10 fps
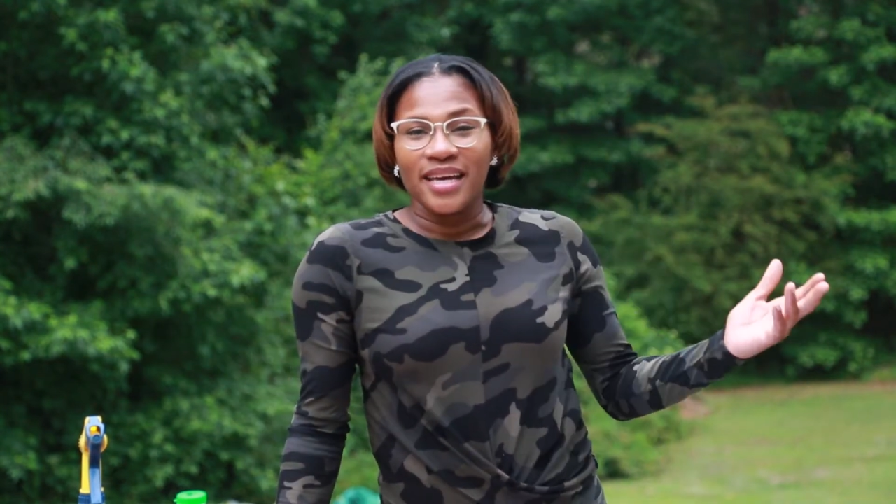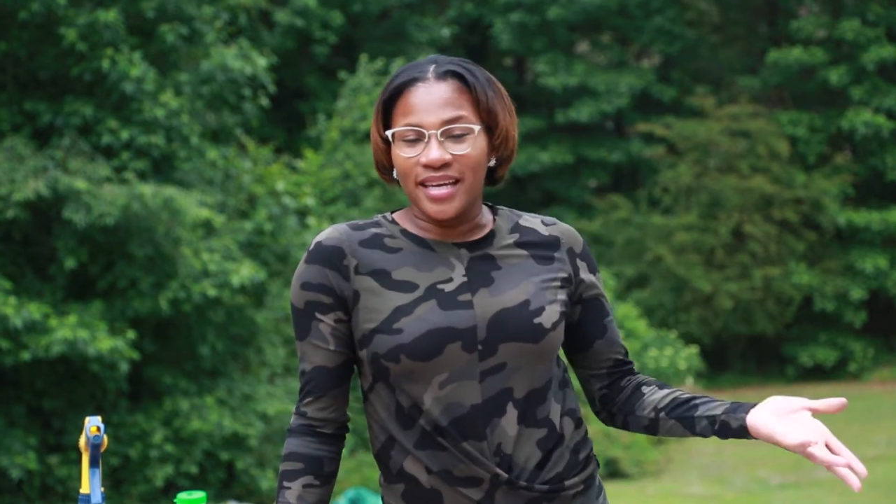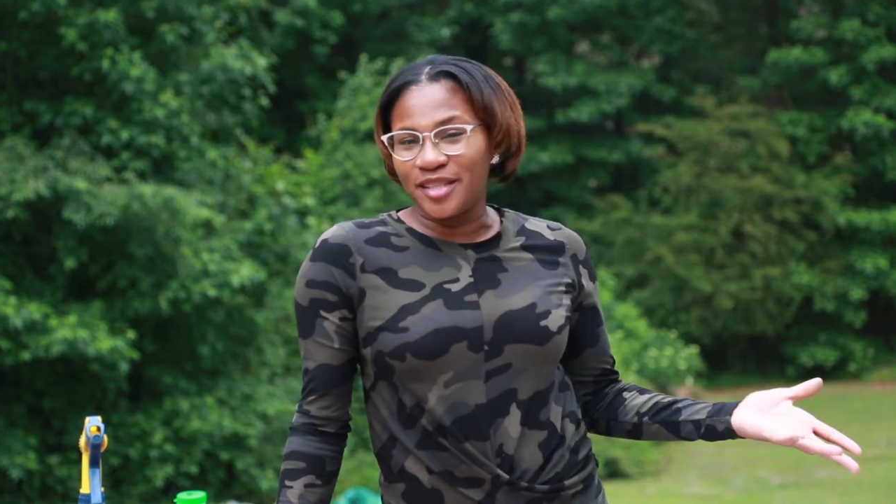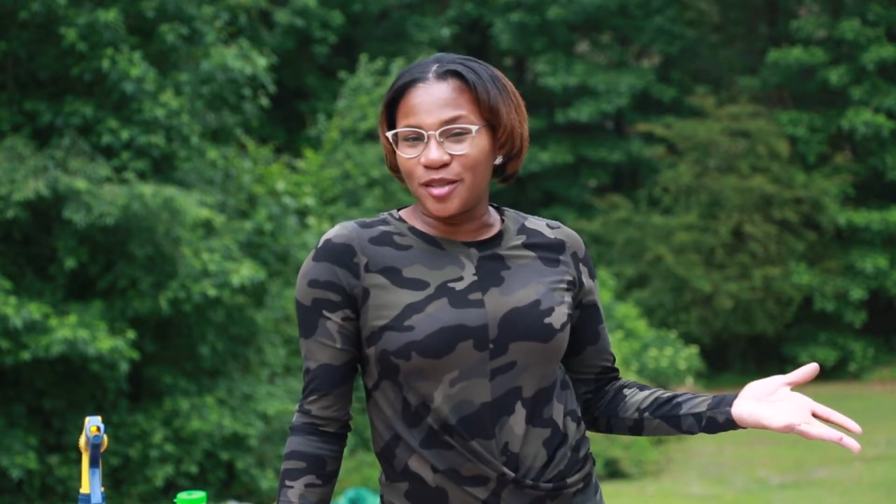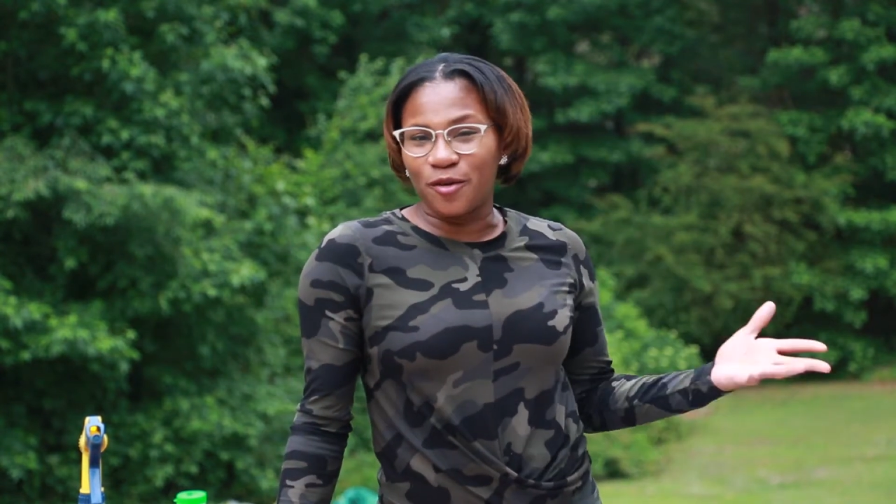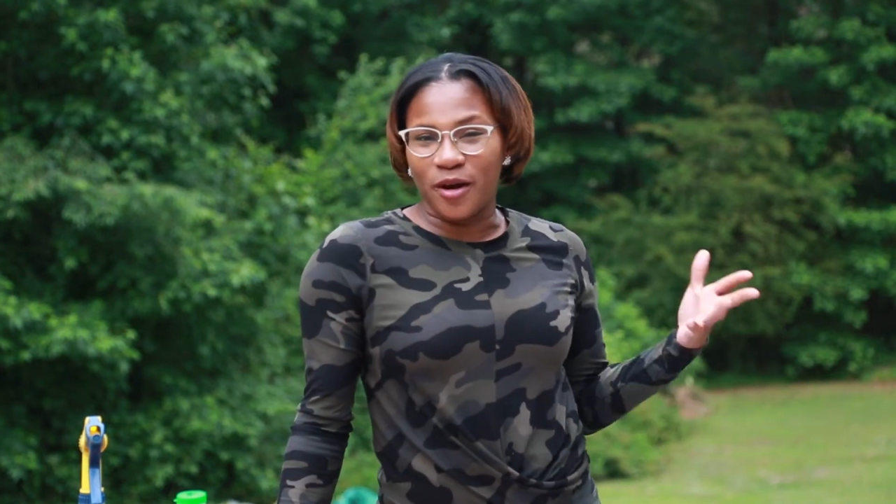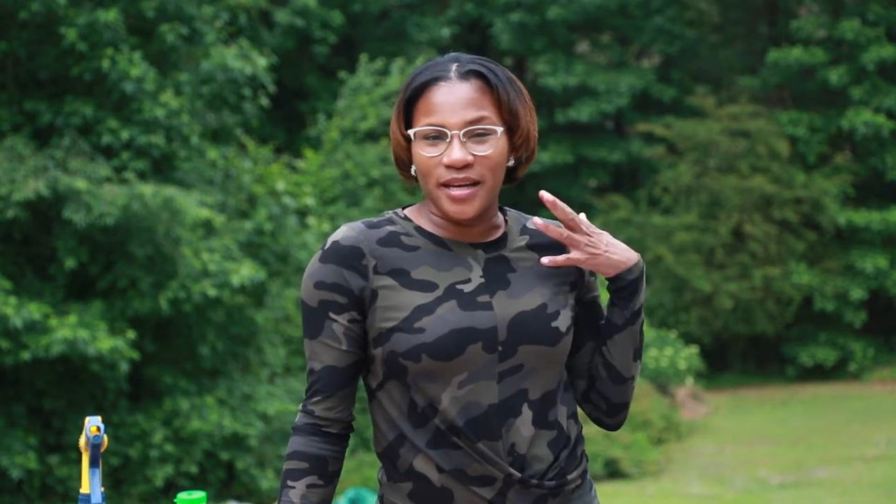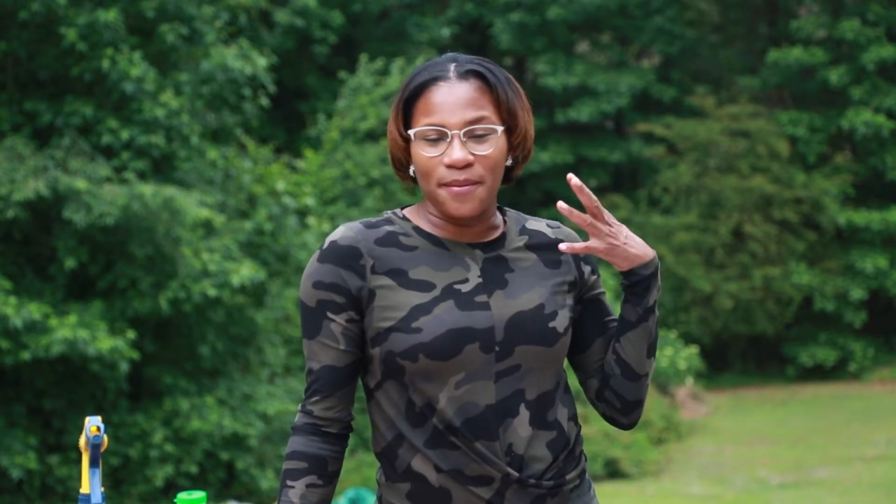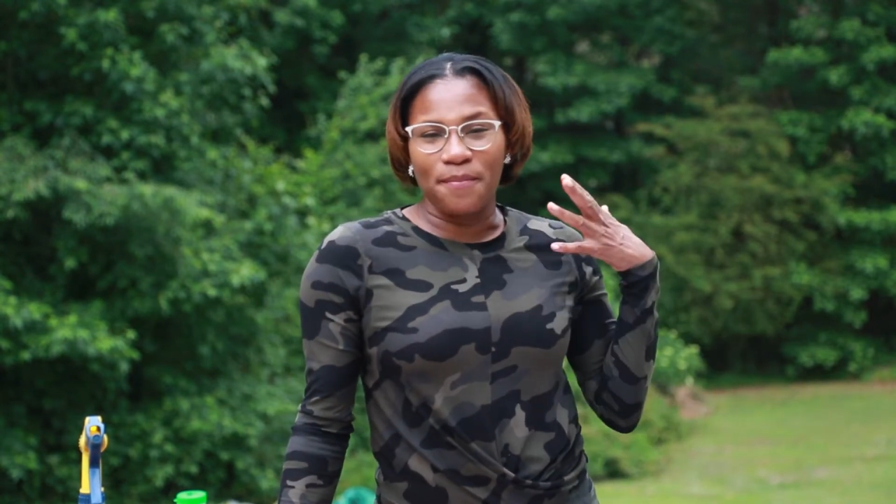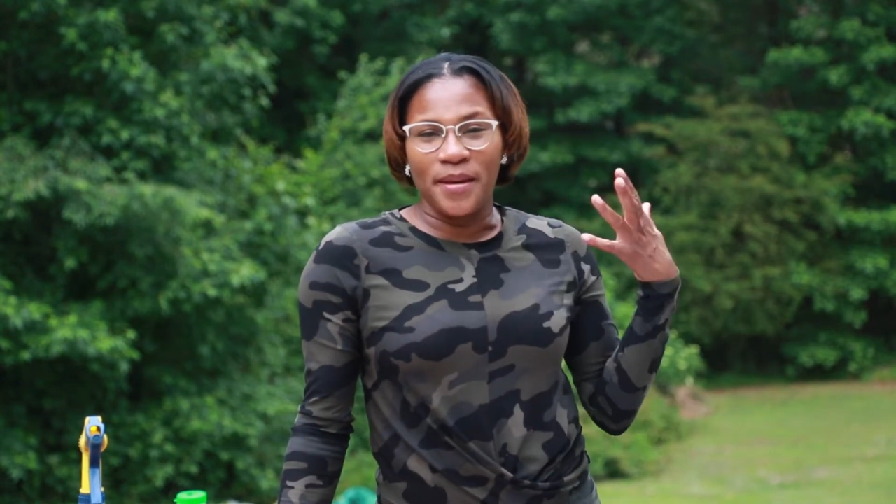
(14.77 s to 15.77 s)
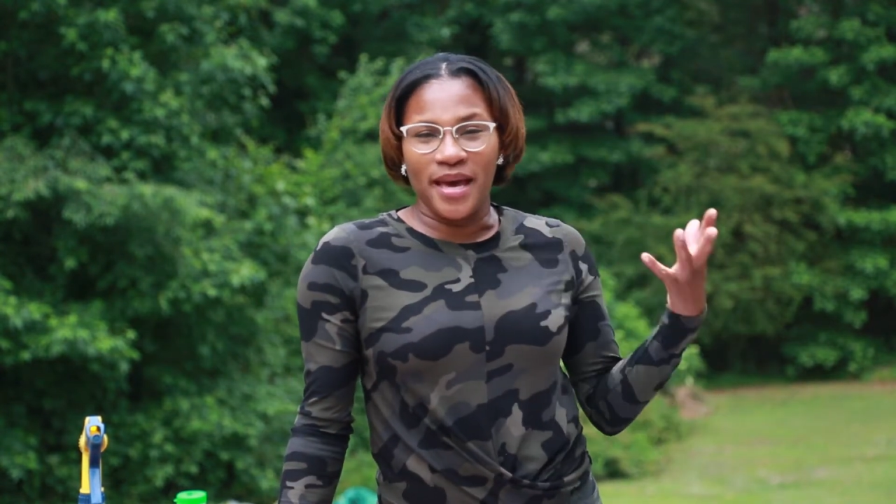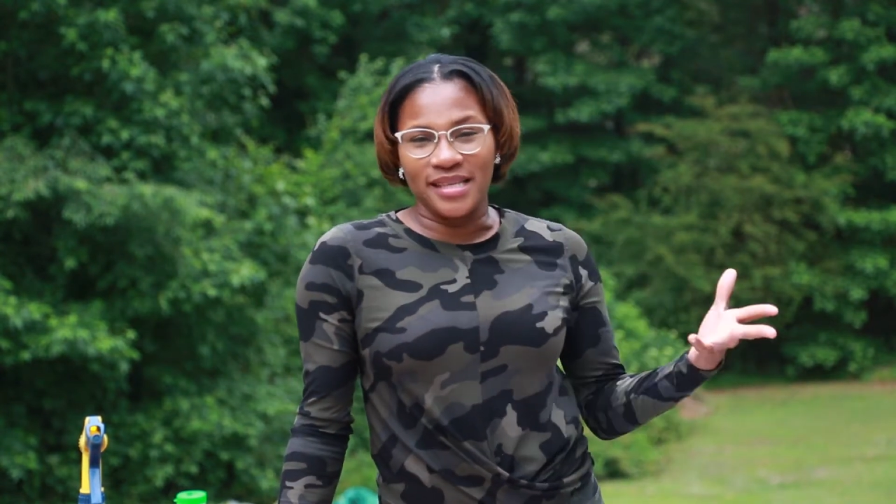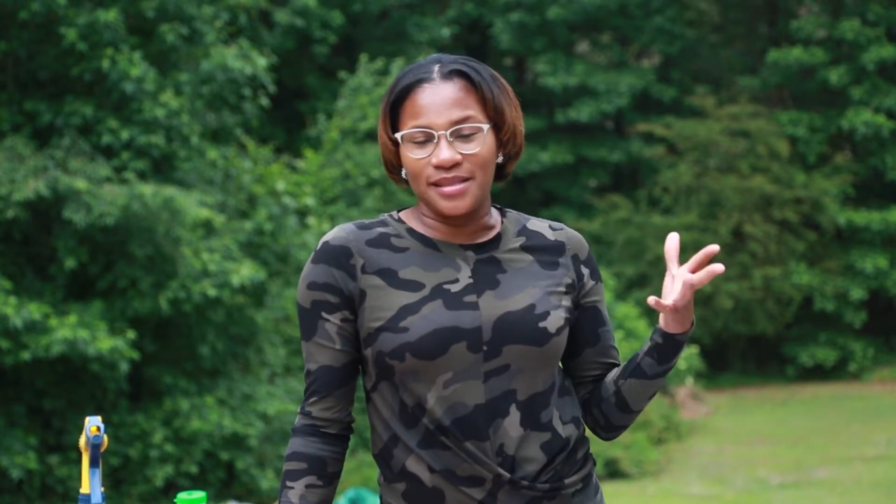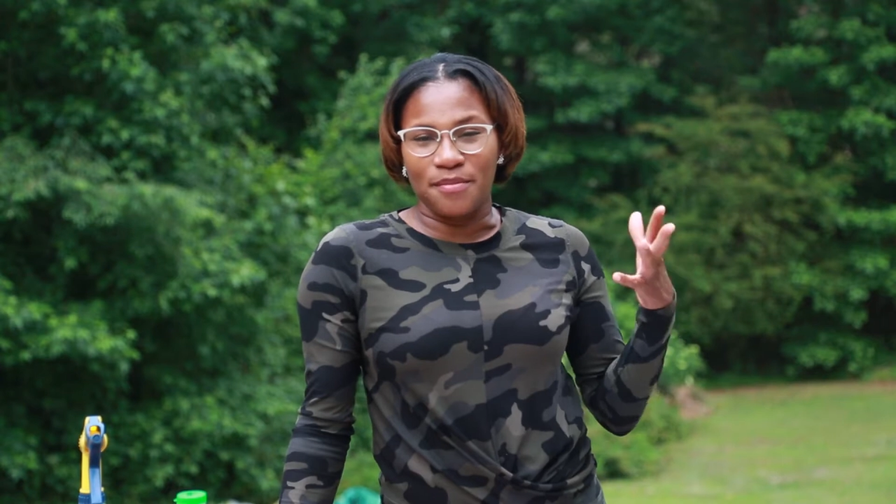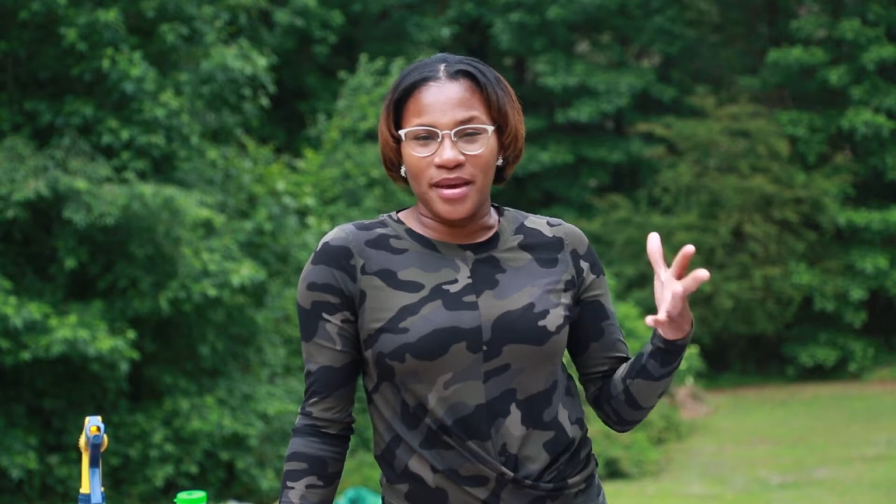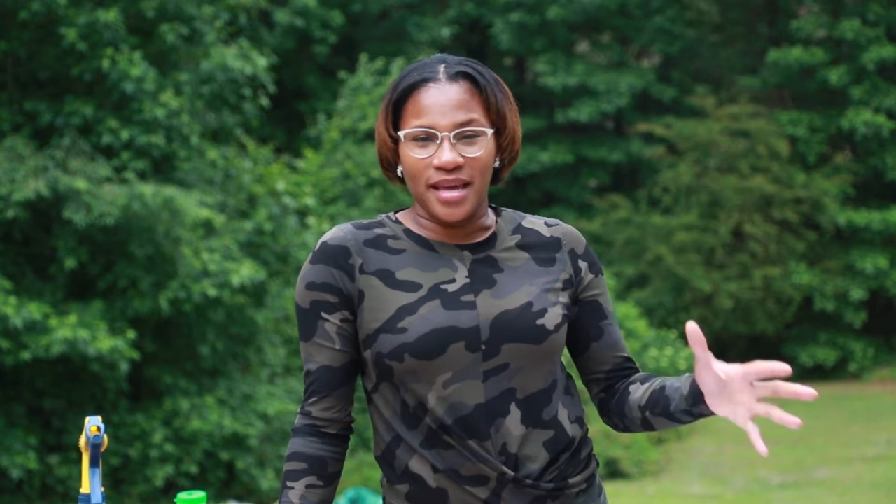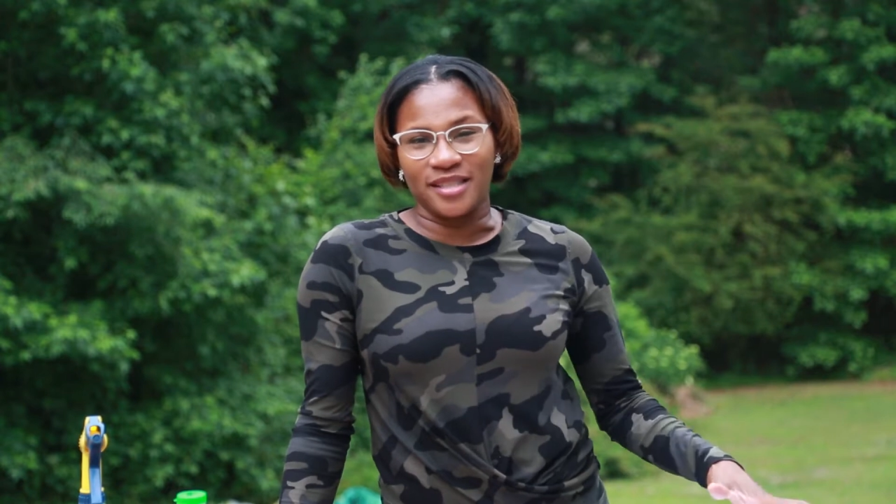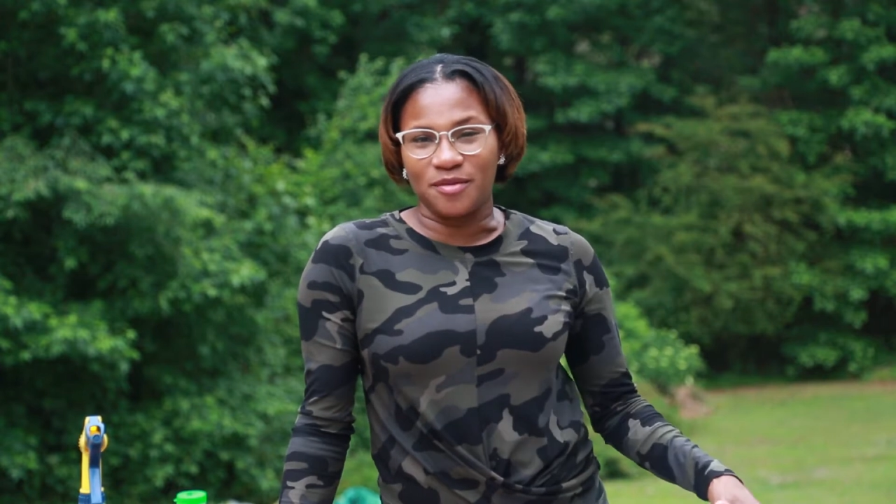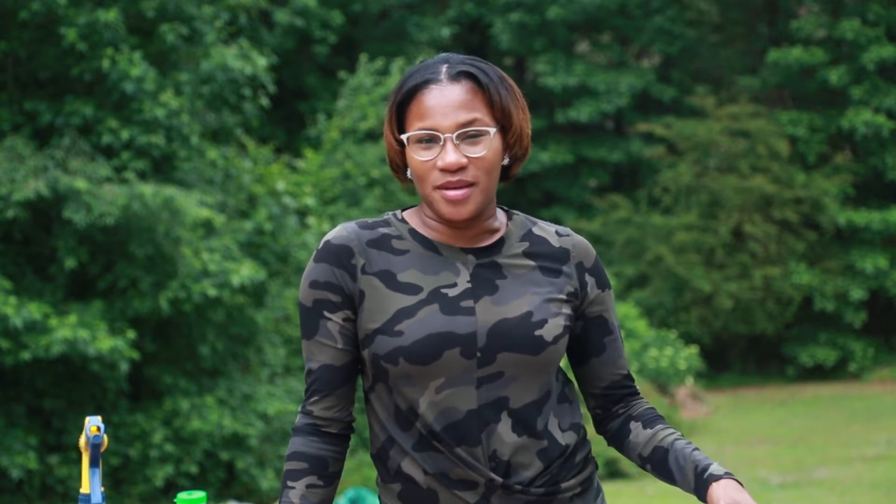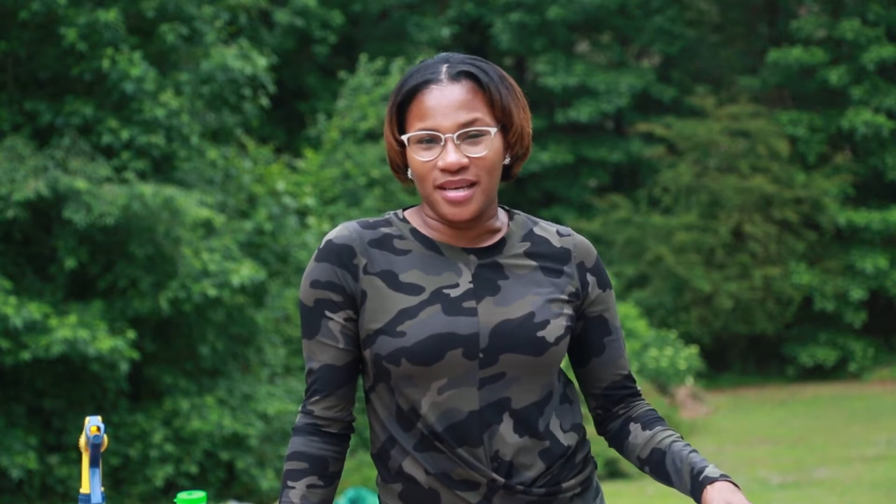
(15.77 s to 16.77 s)
integrated pest
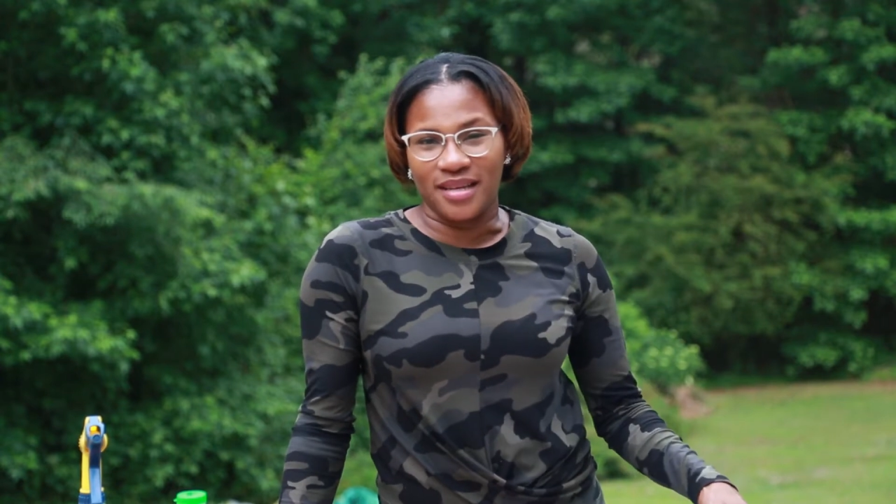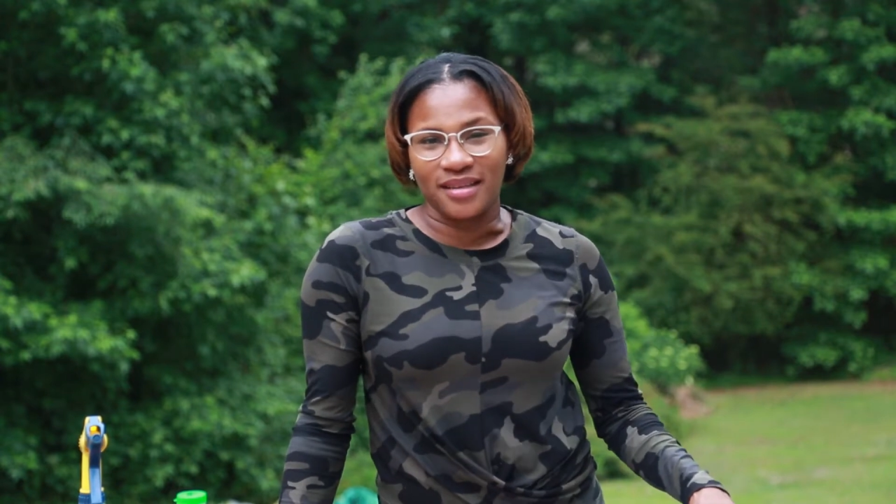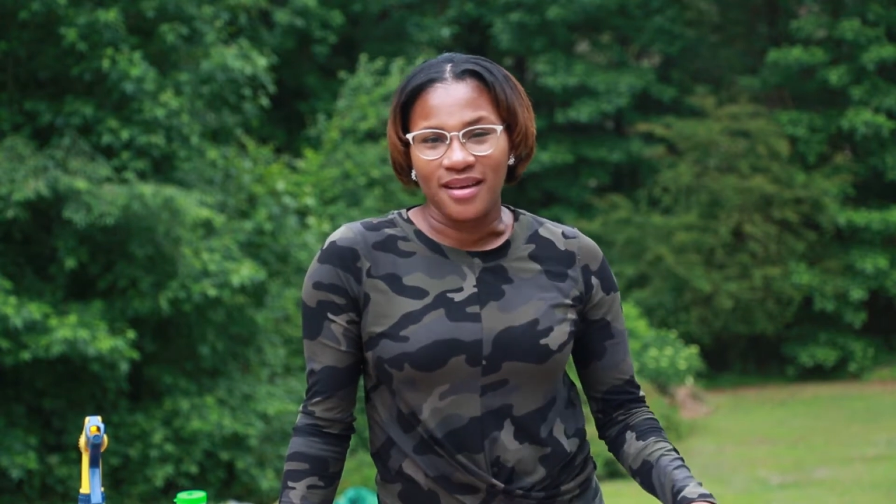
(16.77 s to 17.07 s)
management.